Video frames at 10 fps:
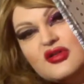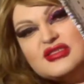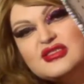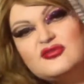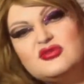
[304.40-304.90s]
the
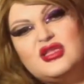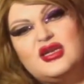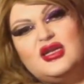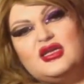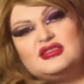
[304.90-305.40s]
sequins that
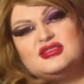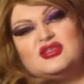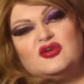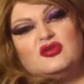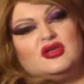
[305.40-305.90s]
I had to
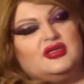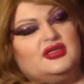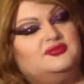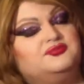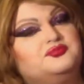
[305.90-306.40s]
sew on
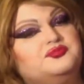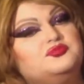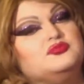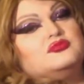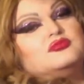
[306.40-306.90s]
it,
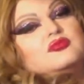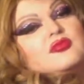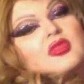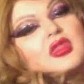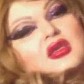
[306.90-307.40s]

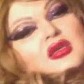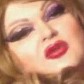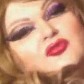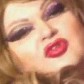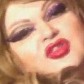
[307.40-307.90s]

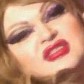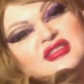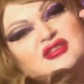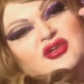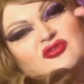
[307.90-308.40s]
and with the
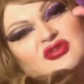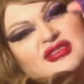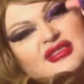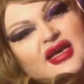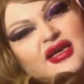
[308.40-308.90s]
stone
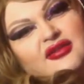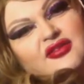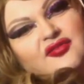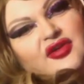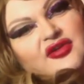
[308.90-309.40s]
design in
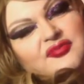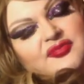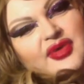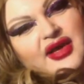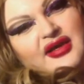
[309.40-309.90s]
the very
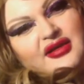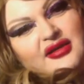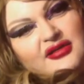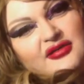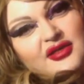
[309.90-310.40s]
back.
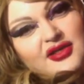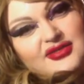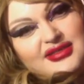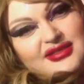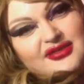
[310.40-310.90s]
You
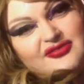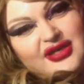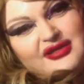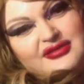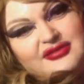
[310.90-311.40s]
see that
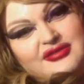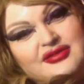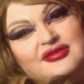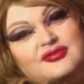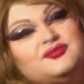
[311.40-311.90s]
okay?
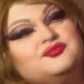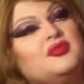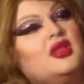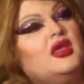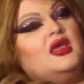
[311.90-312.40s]

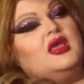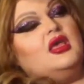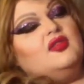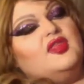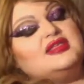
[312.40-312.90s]

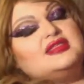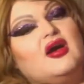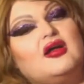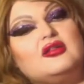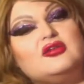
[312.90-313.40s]
This
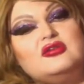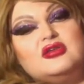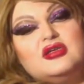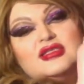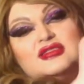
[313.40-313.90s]
collar
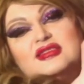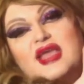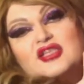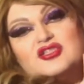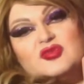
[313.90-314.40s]
is
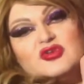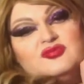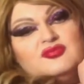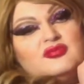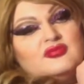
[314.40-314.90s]
detachable.
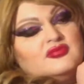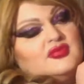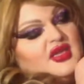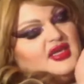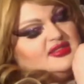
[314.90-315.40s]

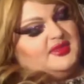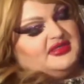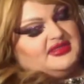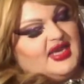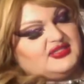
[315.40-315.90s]
It's been
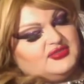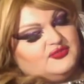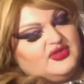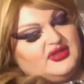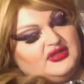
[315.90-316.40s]
attached
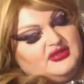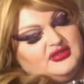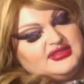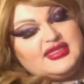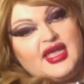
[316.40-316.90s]
with
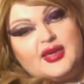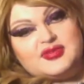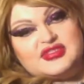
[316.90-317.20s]
snaps